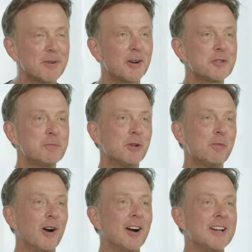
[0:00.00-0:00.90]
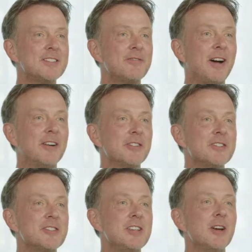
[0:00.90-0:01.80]
I'm your host, Bill Barheit, founder
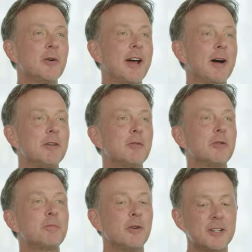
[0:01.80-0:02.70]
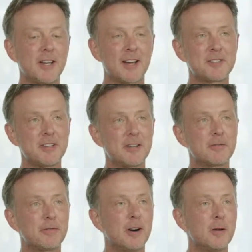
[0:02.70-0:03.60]
and CEO at Abra. We're
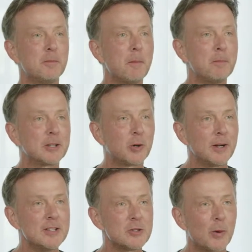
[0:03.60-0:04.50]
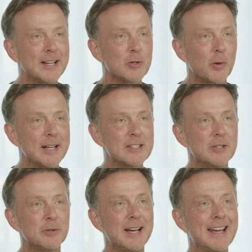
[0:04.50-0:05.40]
broadcasting from Bitcoin
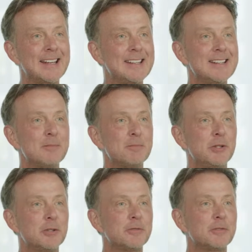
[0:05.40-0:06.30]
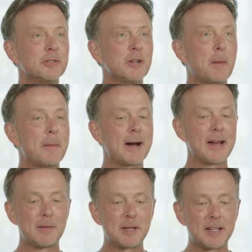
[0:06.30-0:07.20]
2022 in beautiful
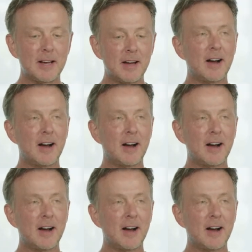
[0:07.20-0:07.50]
Miami.